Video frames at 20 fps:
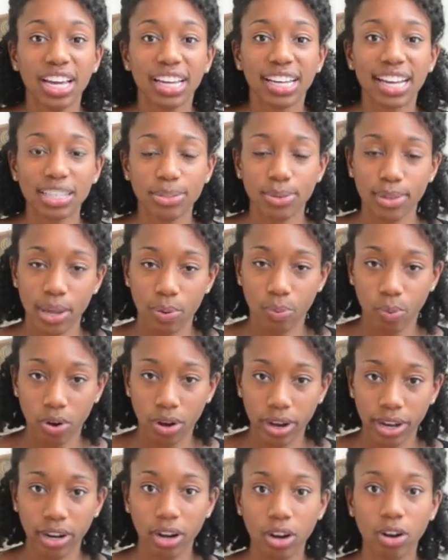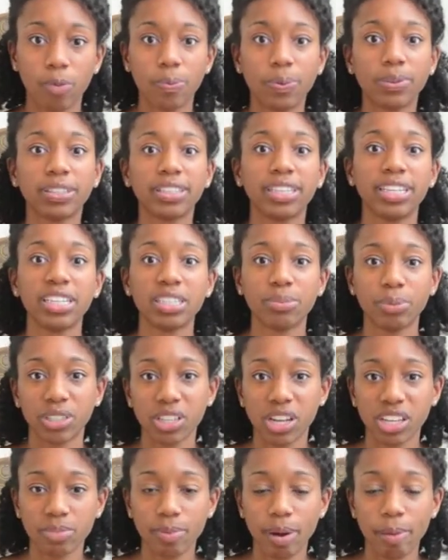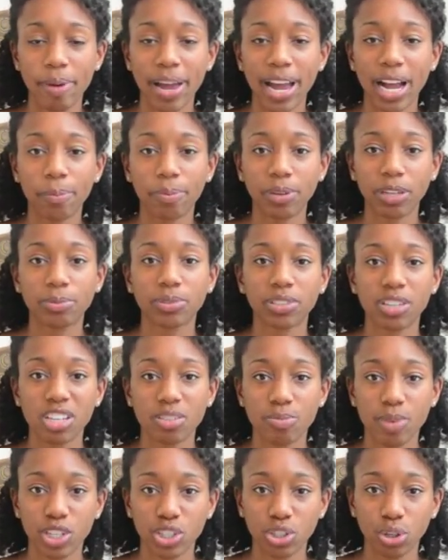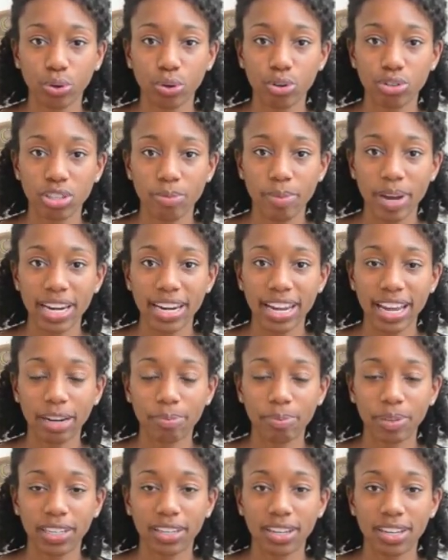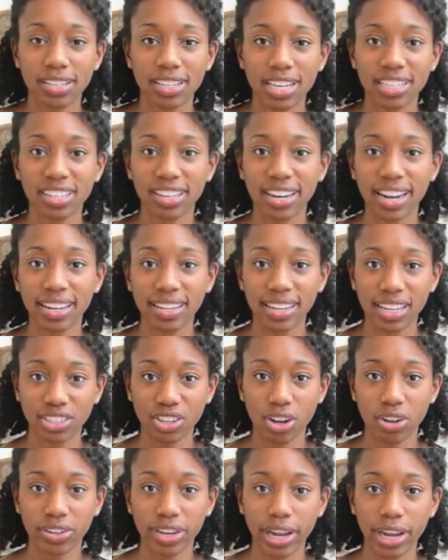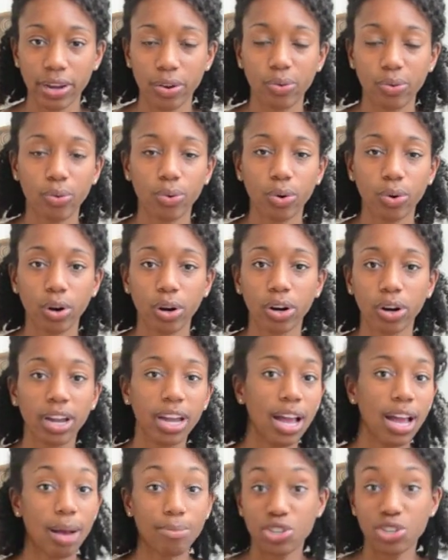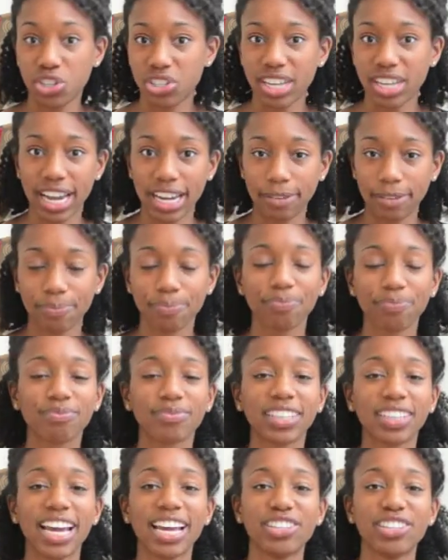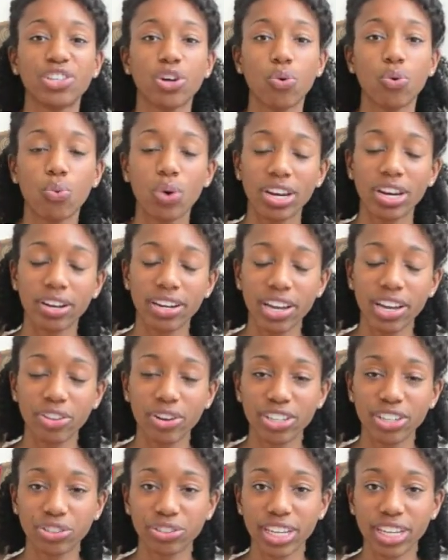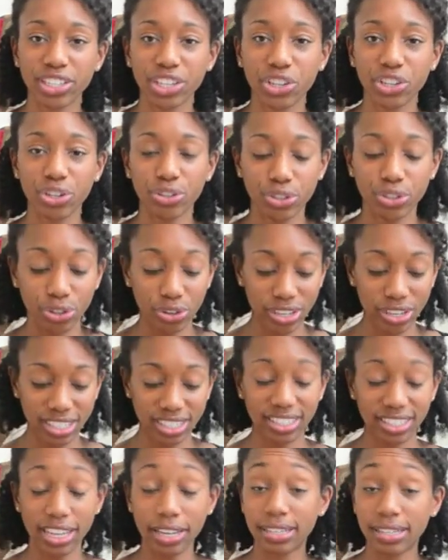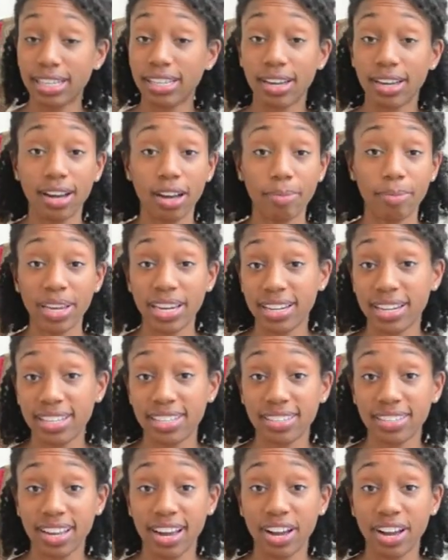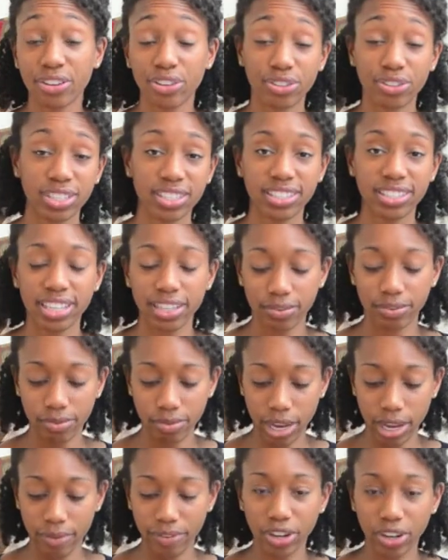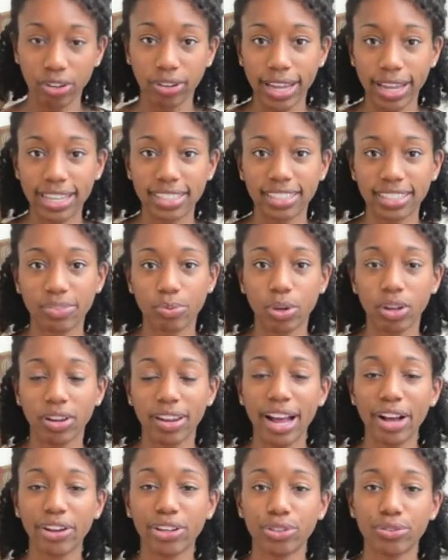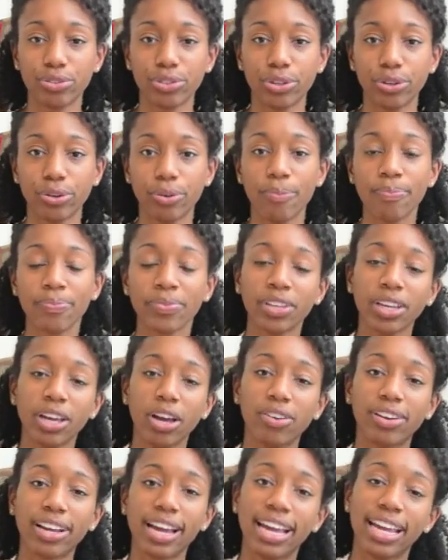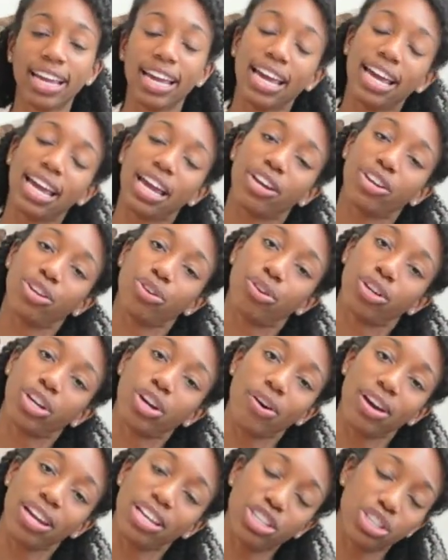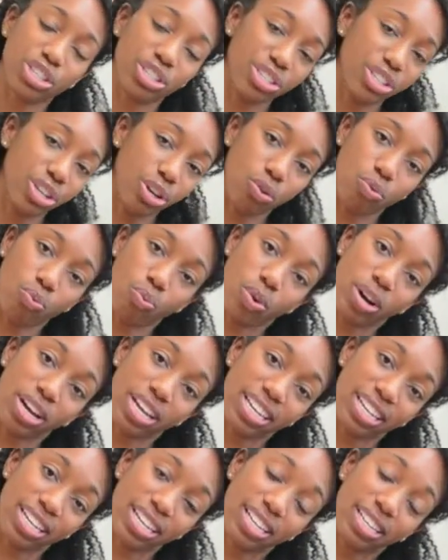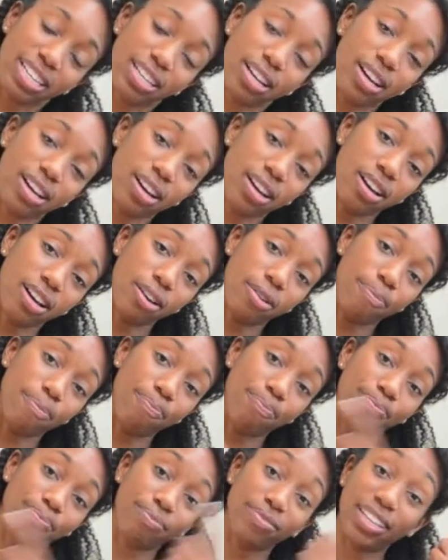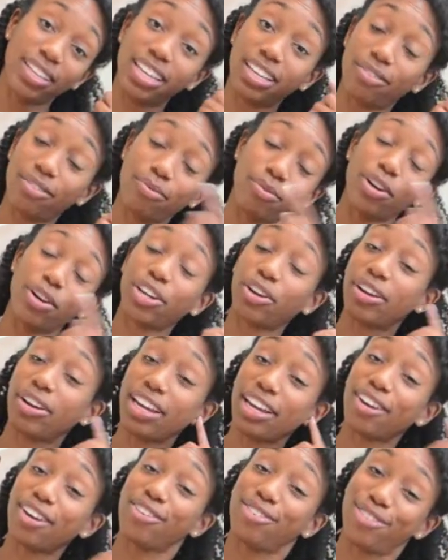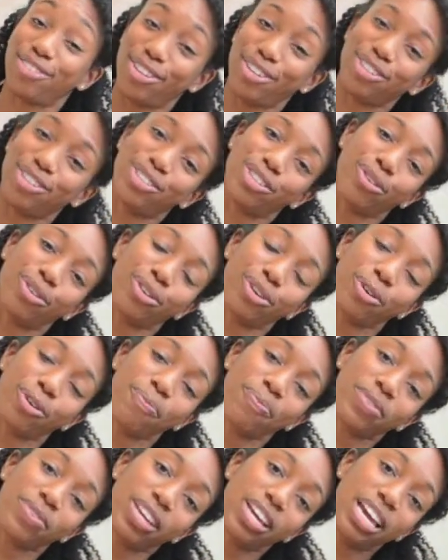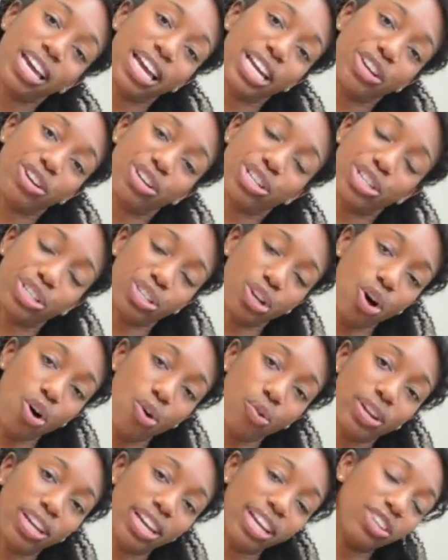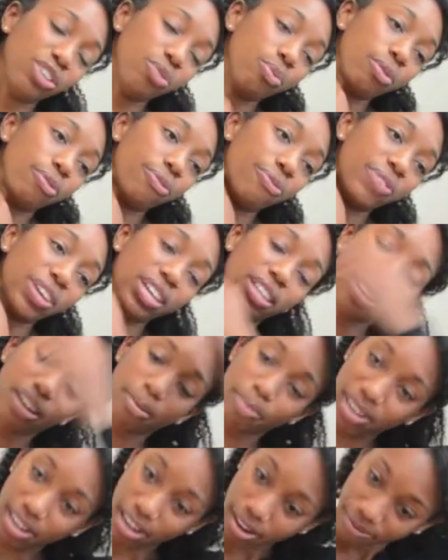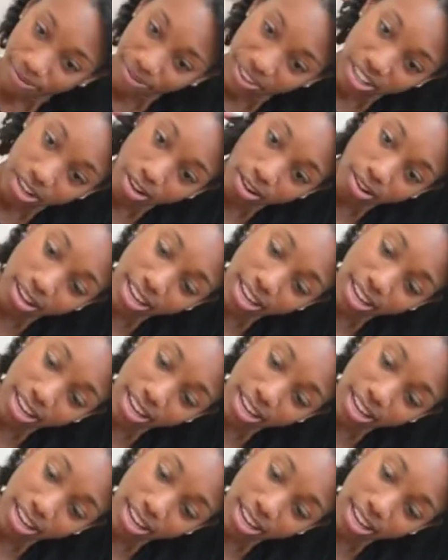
guess what they want? Oh, please massage my back, please massage my shoulders and my neck because I sit at a desk all day or I'm just tight. Okay, so another exercise that you can do, you can sit Indian style, you can sit however your legs will allow you to, okay? And you can go ahead and just tilt your ear to your shoulder, and you can just hold it, and you will feel it. I mean, I feel